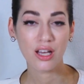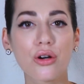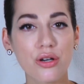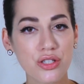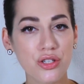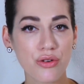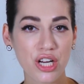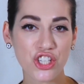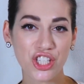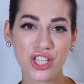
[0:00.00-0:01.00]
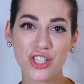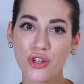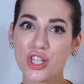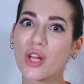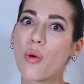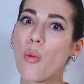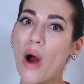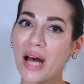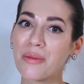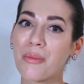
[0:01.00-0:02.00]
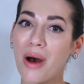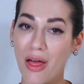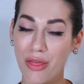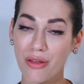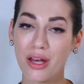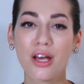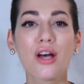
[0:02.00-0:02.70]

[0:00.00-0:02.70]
Course duration is usually 1 month.